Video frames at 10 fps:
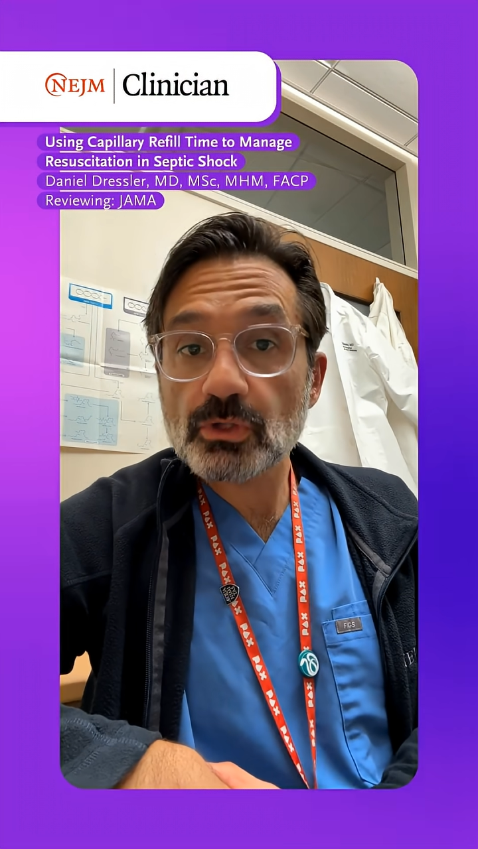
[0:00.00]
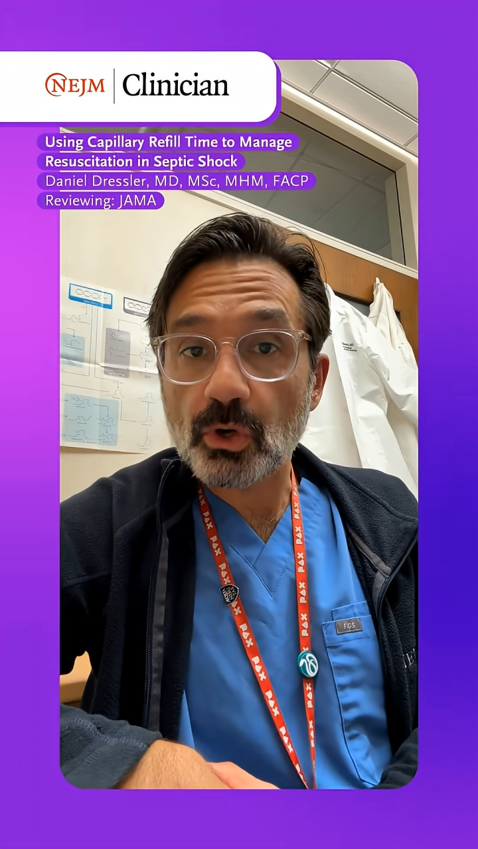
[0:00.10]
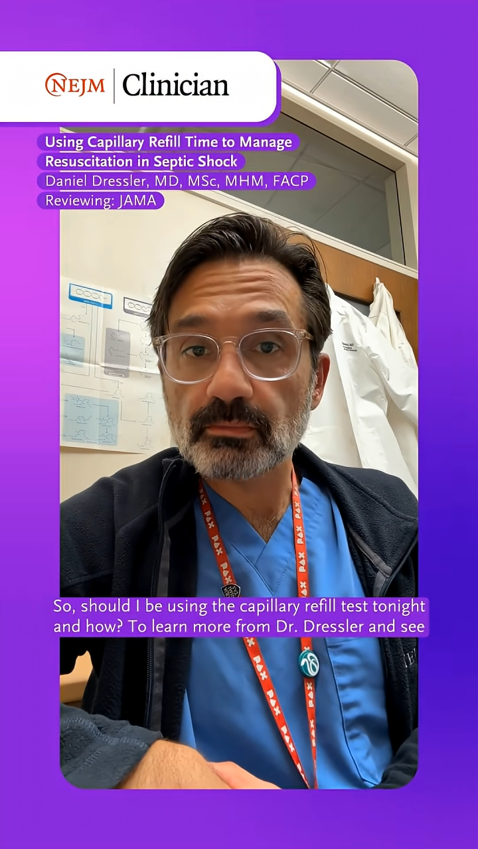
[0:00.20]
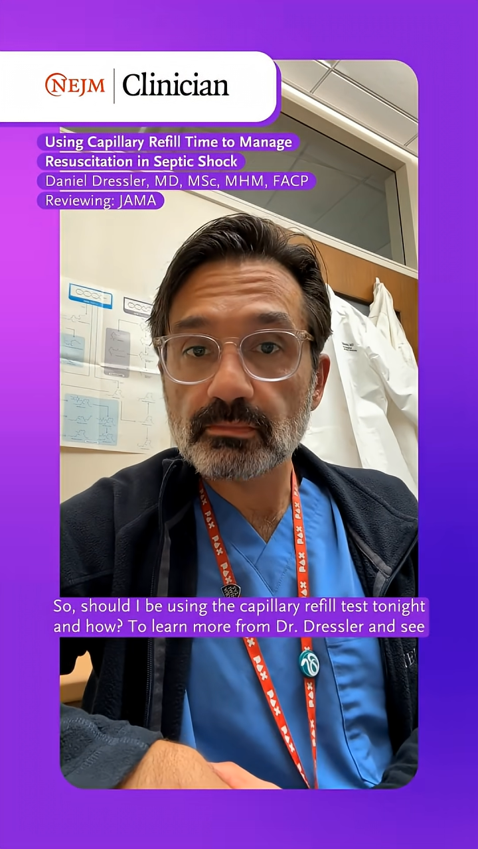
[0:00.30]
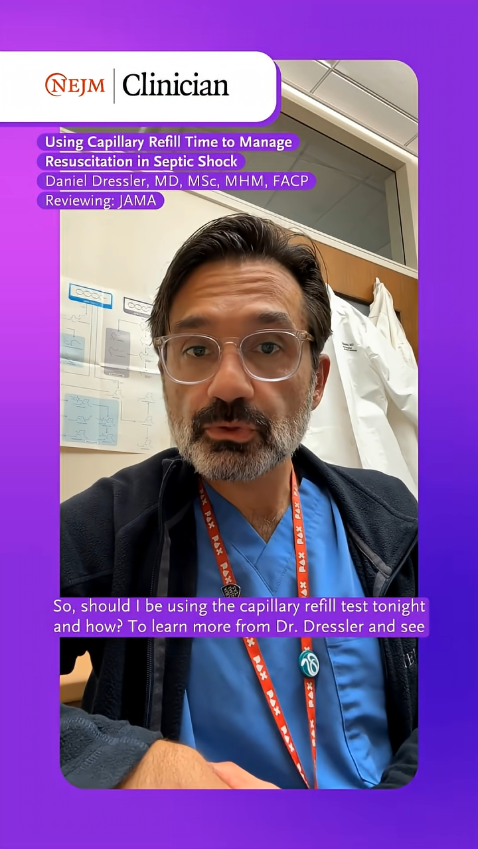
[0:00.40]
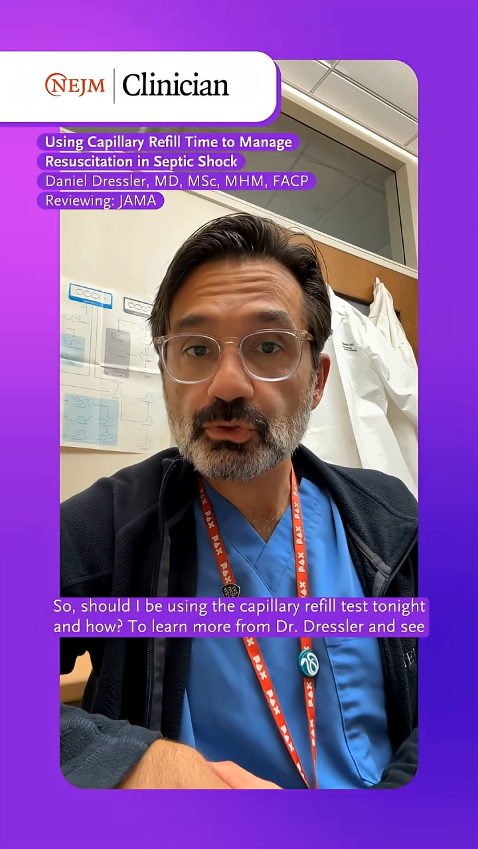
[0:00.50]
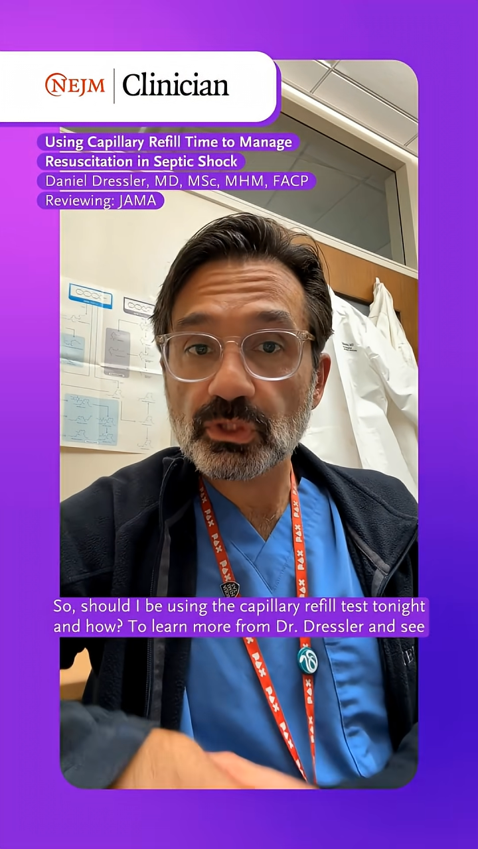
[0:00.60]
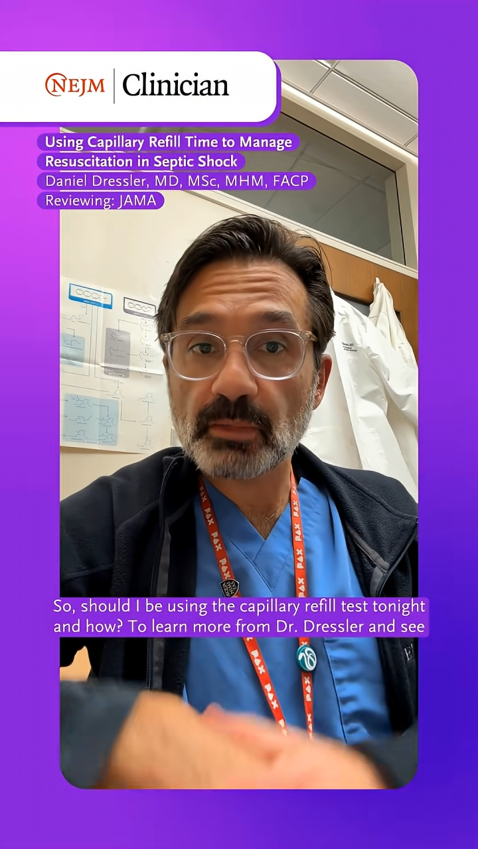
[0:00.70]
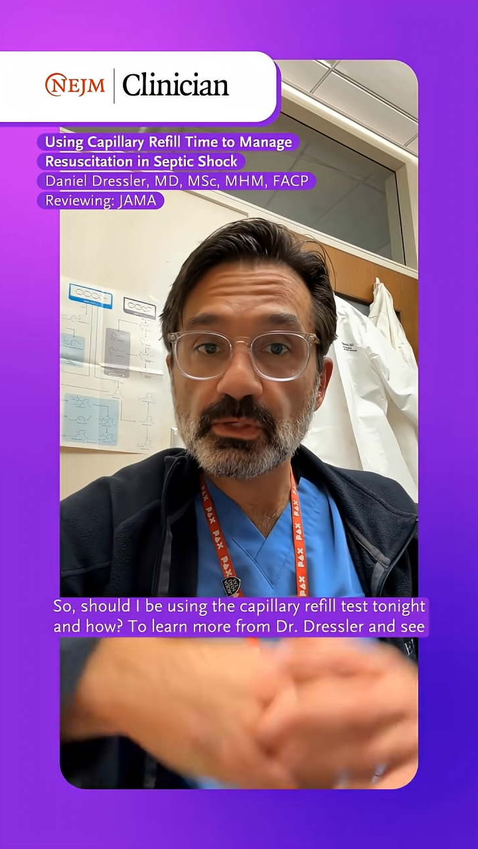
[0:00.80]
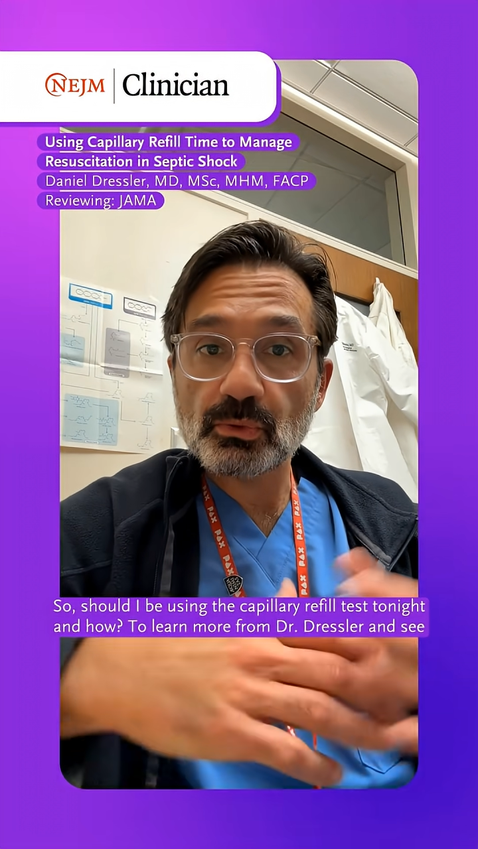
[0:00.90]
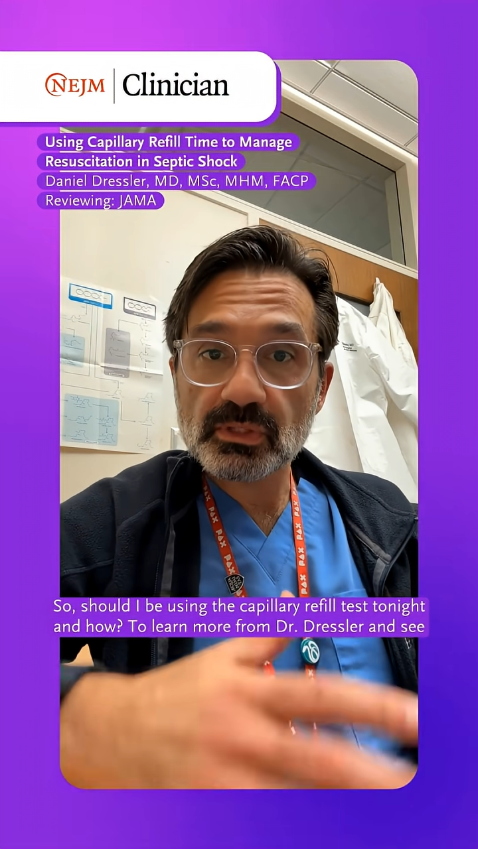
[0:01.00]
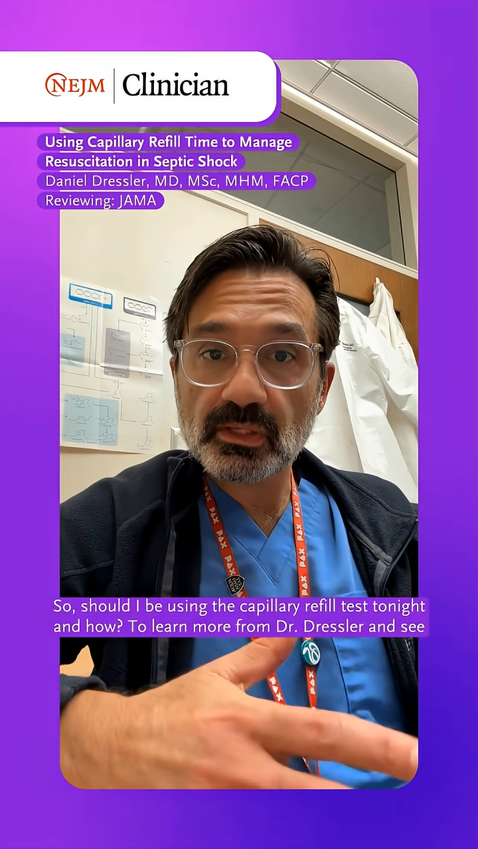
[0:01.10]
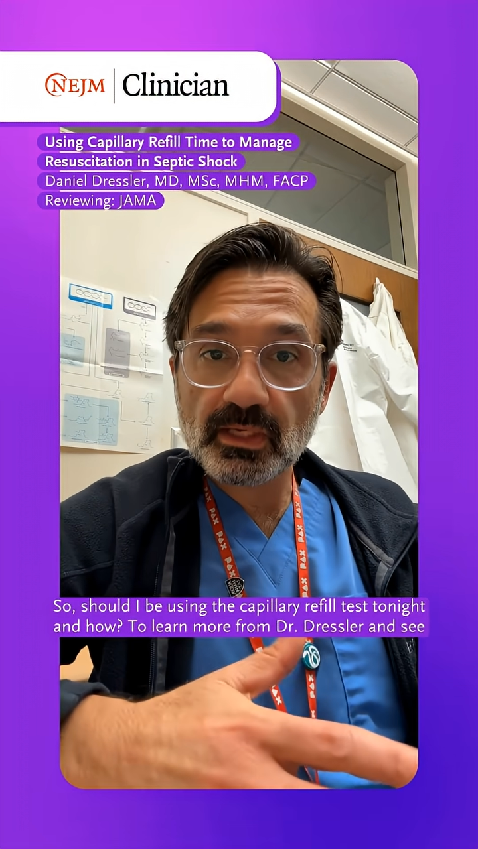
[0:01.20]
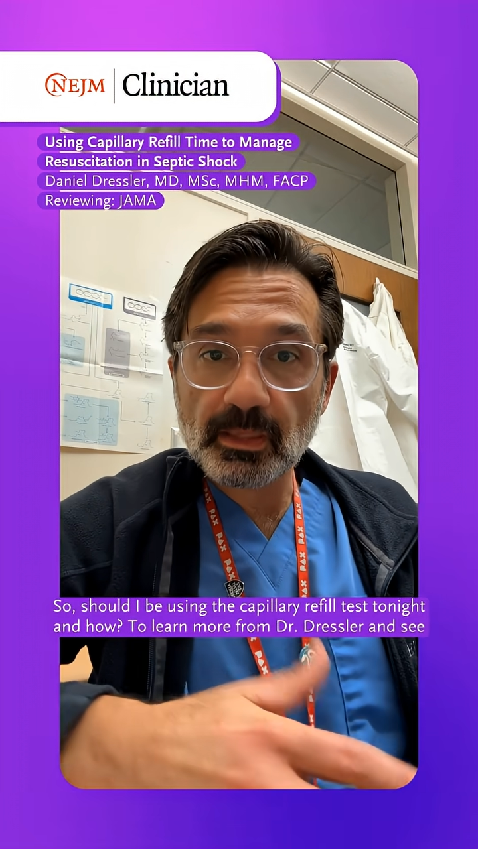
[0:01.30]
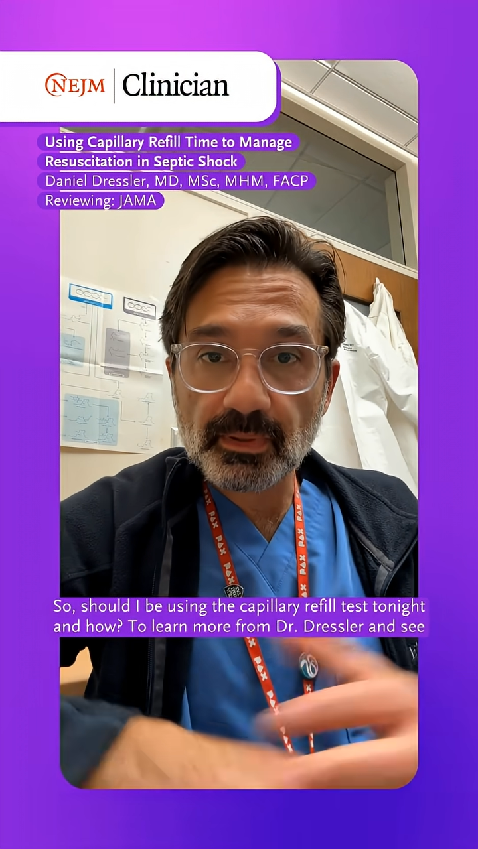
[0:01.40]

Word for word: So, should I be using the